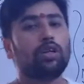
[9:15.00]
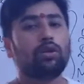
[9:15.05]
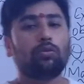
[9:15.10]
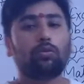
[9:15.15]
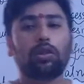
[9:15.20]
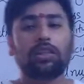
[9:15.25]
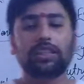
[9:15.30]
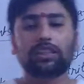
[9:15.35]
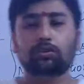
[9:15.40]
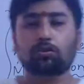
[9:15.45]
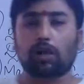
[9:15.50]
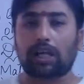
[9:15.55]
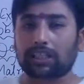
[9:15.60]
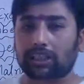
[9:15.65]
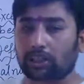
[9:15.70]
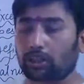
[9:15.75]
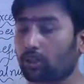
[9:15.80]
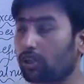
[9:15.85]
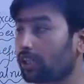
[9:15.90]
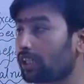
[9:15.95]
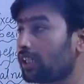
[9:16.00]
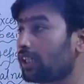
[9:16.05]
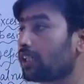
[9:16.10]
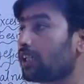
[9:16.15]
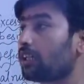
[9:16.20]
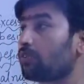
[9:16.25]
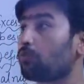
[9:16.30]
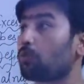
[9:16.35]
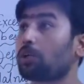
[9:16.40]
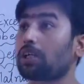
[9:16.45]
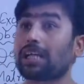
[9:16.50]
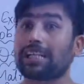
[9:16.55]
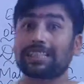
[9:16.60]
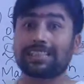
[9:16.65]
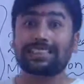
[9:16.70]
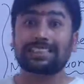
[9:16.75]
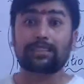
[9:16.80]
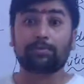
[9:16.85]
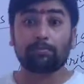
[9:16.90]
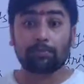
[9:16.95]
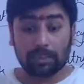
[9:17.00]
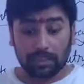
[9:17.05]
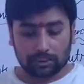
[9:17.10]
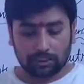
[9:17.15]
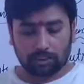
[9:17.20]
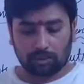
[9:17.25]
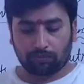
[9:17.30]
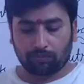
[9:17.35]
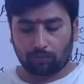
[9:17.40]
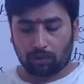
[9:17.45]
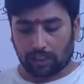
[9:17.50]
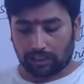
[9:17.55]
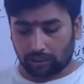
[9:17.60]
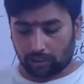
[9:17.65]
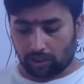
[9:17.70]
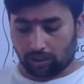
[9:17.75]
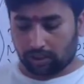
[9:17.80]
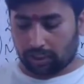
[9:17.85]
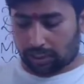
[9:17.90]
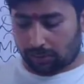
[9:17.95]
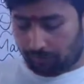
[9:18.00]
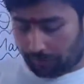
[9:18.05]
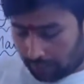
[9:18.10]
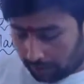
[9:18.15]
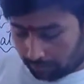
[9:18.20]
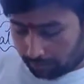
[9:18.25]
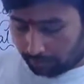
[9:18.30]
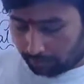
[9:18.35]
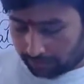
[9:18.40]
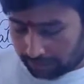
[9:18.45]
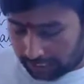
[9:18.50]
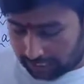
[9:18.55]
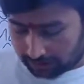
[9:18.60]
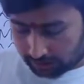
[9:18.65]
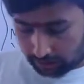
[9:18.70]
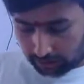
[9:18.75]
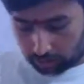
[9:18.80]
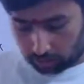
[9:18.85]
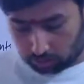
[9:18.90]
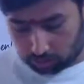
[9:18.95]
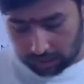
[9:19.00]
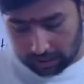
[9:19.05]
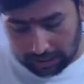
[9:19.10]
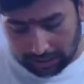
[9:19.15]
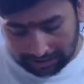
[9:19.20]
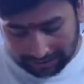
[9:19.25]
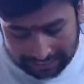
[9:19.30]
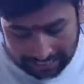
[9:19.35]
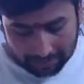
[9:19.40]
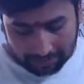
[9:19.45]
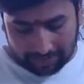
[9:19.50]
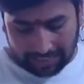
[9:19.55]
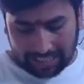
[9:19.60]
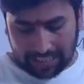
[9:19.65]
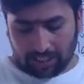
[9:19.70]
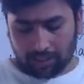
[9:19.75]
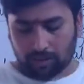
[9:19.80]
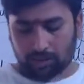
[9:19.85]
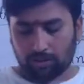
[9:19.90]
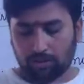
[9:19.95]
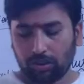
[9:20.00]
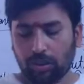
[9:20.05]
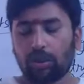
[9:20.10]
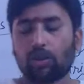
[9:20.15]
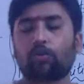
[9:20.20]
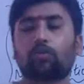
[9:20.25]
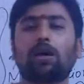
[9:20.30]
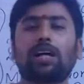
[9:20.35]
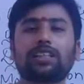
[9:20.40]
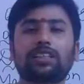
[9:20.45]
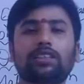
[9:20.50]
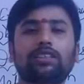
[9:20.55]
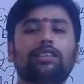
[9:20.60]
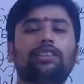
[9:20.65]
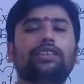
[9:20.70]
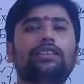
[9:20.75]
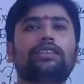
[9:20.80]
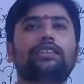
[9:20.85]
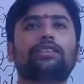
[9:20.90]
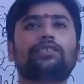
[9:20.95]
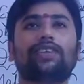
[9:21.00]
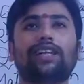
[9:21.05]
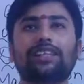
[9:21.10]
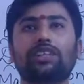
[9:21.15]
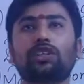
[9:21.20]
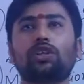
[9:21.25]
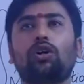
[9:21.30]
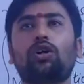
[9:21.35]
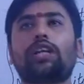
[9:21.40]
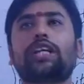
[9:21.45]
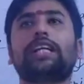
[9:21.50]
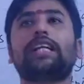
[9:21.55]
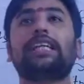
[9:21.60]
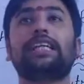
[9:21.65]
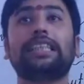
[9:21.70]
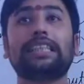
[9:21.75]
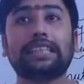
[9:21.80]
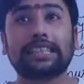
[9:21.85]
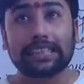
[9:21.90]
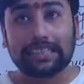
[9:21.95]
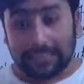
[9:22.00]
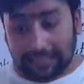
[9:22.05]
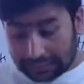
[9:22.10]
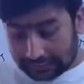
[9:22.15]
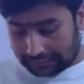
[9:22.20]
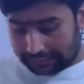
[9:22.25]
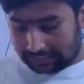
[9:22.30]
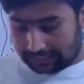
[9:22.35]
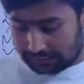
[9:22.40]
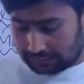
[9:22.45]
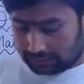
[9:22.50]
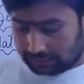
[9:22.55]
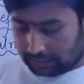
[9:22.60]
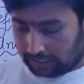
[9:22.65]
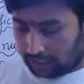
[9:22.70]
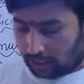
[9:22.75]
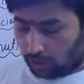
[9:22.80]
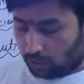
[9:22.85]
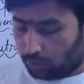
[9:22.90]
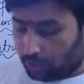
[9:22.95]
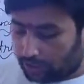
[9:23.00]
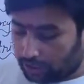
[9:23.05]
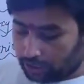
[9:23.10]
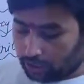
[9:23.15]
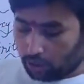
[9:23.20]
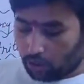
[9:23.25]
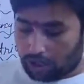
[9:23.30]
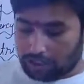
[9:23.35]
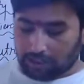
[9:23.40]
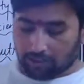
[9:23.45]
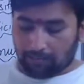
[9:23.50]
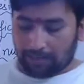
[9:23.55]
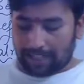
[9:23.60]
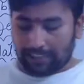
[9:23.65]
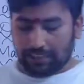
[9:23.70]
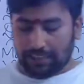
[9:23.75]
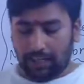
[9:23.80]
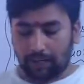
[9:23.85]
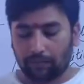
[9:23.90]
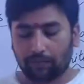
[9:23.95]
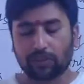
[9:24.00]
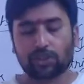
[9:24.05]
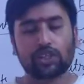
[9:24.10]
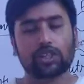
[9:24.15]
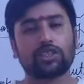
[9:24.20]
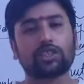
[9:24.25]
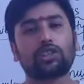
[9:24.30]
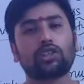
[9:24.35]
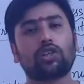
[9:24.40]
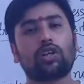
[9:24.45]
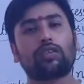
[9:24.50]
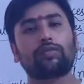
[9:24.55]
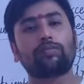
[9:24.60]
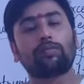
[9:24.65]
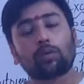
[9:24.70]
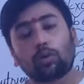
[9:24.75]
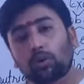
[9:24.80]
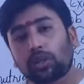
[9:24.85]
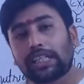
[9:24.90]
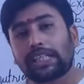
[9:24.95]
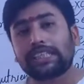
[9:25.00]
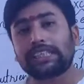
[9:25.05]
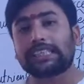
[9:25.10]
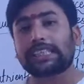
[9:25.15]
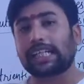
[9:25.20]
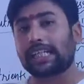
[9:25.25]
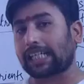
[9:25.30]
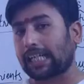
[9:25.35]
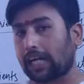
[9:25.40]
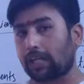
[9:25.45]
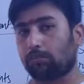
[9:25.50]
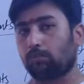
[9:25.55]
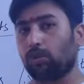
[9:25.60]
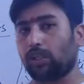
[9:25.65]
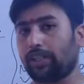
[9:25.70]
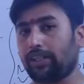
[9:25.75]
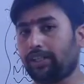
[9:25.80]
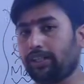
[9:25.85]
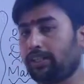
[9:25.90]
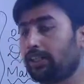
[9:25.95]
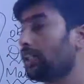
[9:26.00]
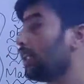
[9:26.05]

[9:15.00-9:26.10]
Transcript: what is kwashiorkor and what are the symptoms of kwashiorkor if anybody will ask you then i'm telling you kwashiorkor is a disease which caused by the deficiency of proteins and carbohydrate